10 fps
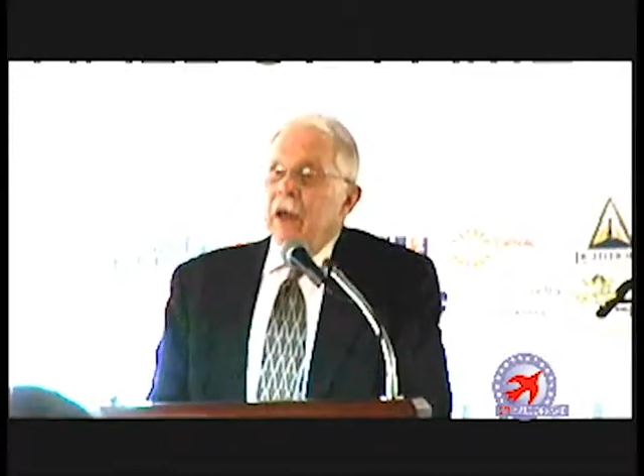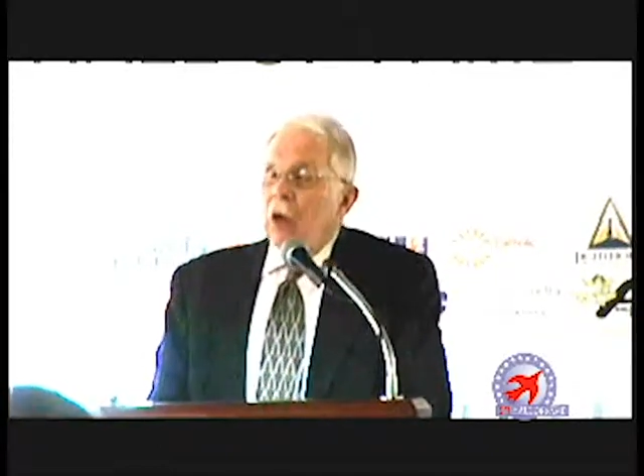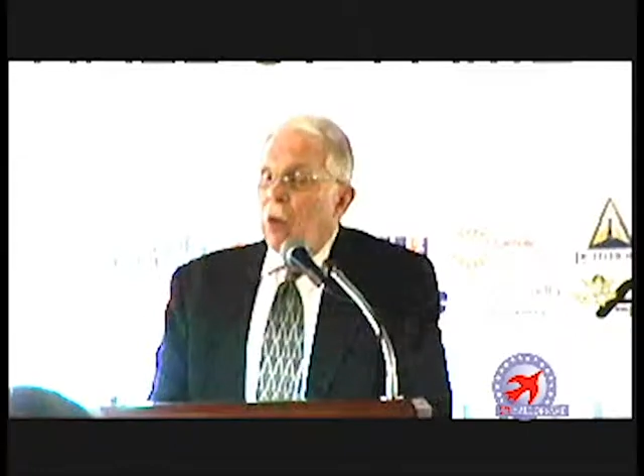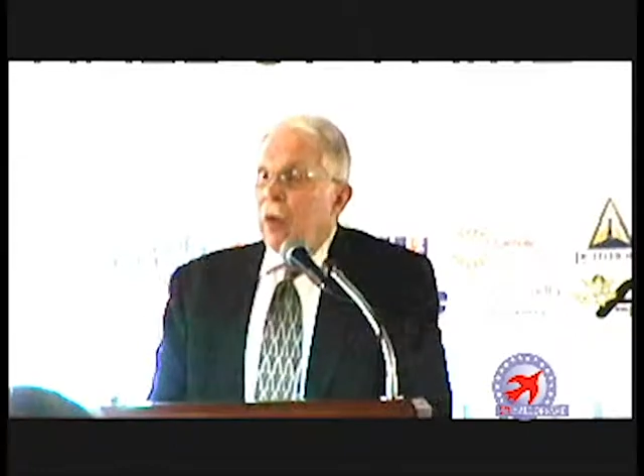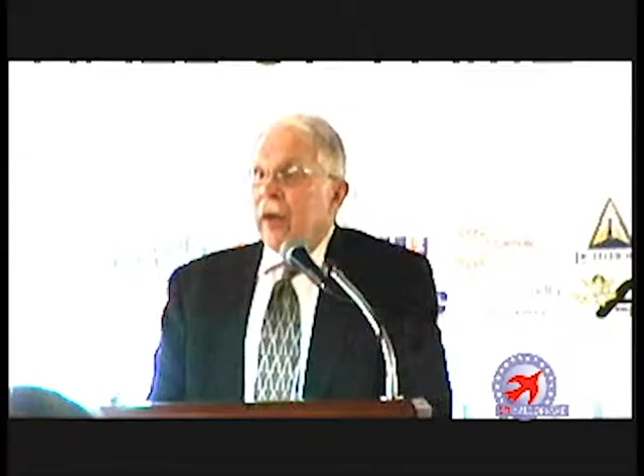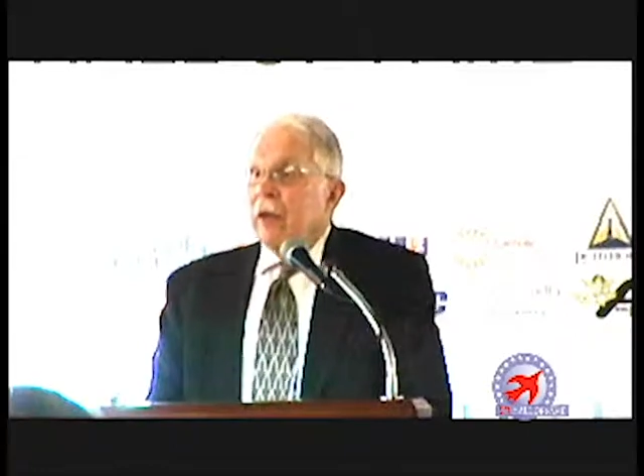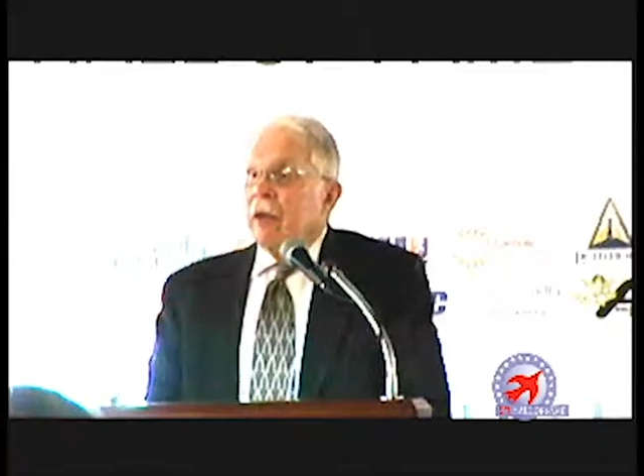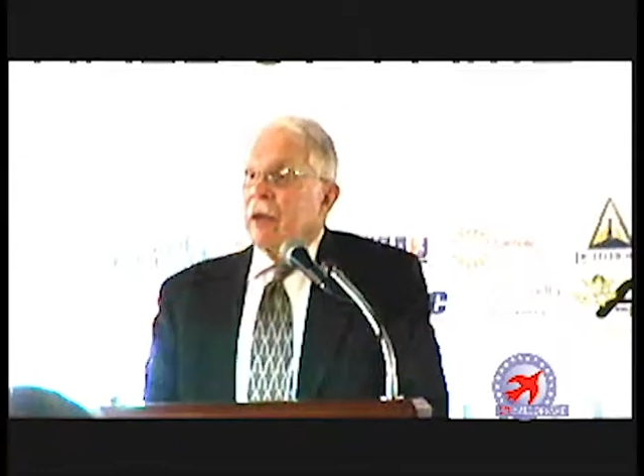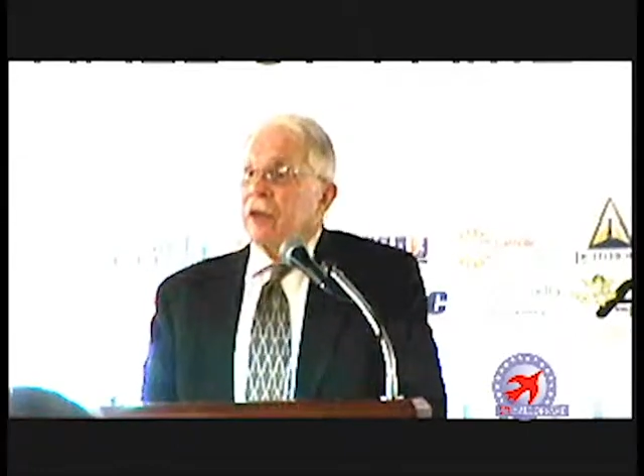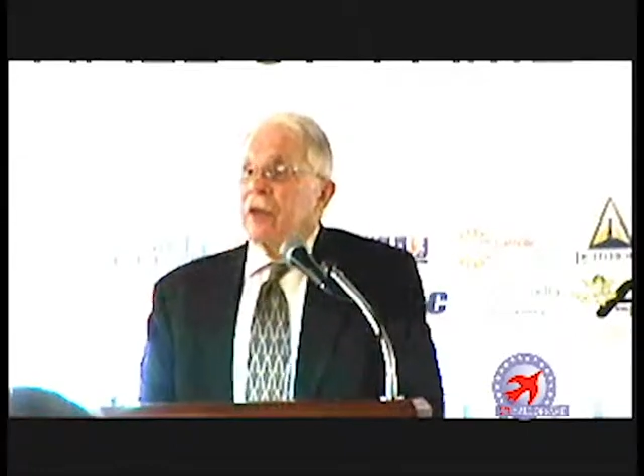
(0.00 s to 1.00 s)
going
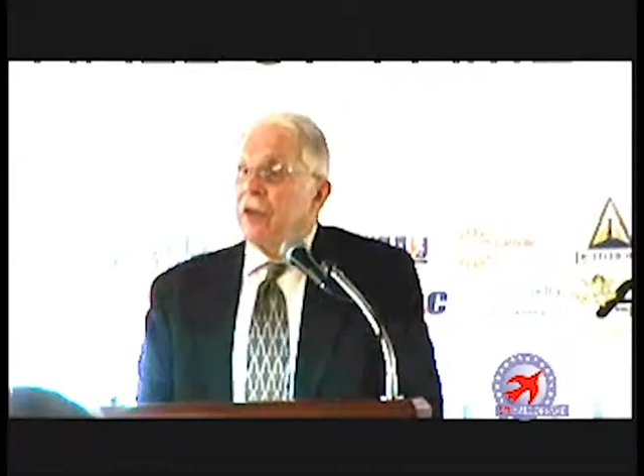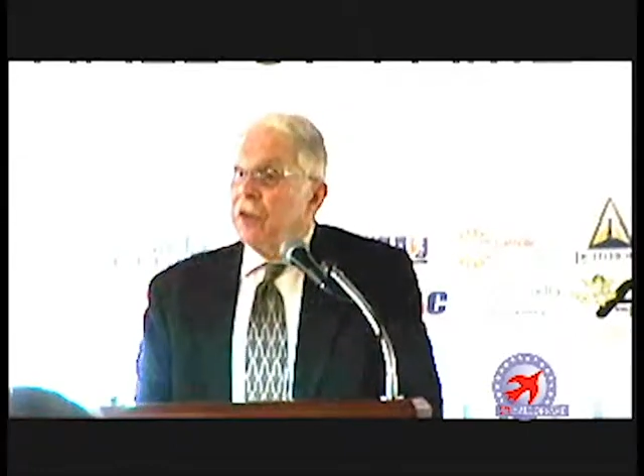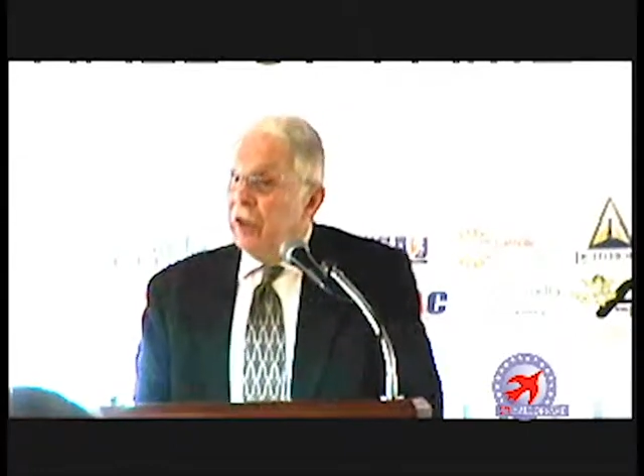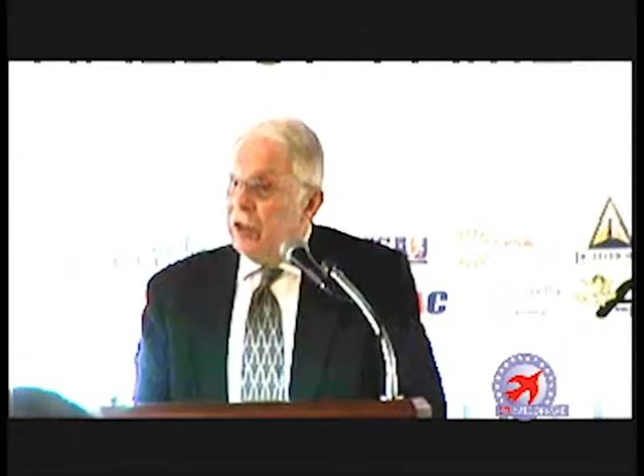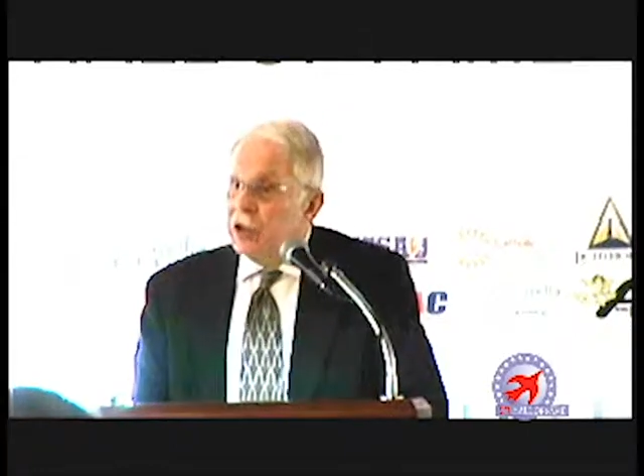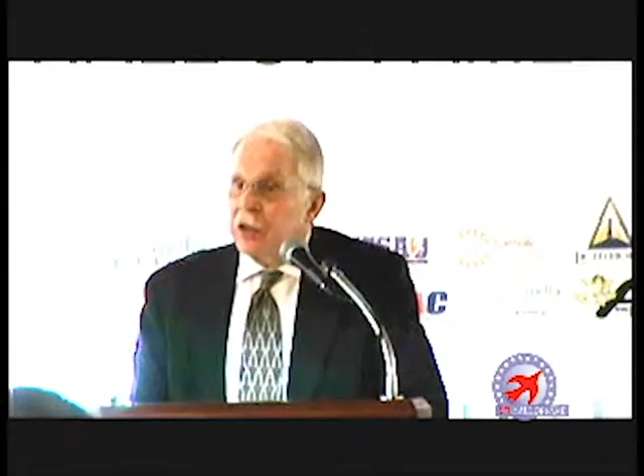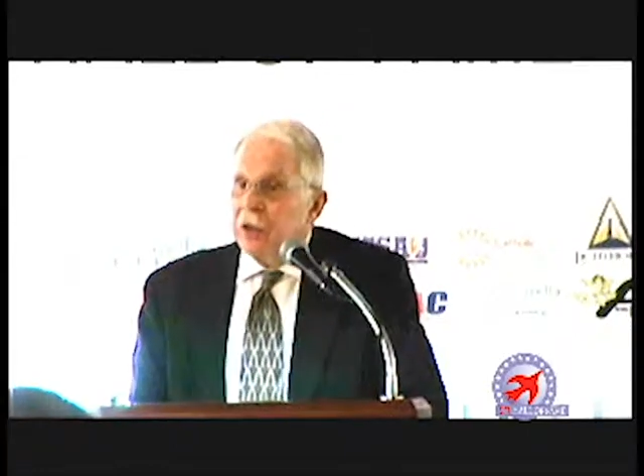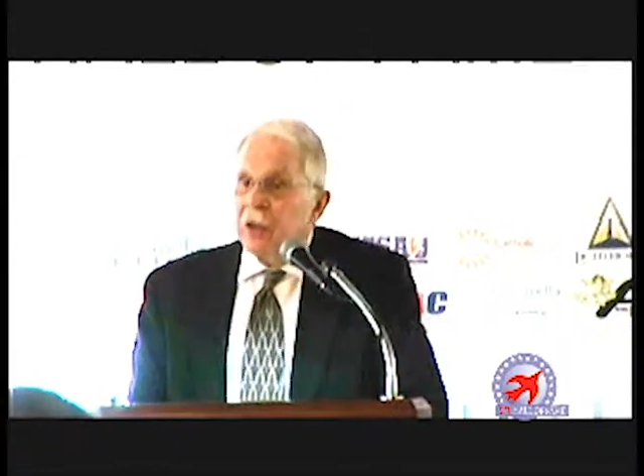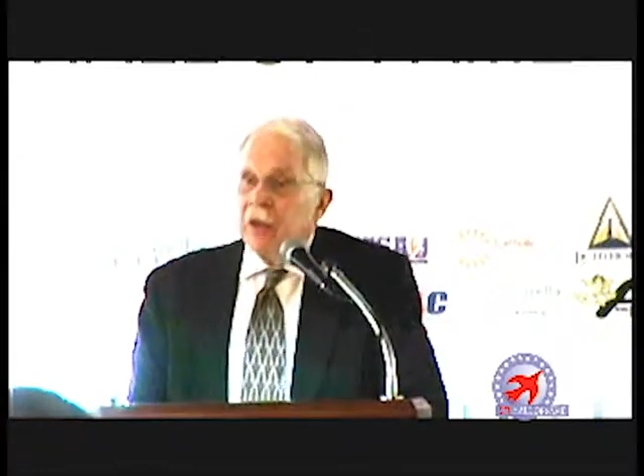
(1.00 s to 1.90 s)
to teach.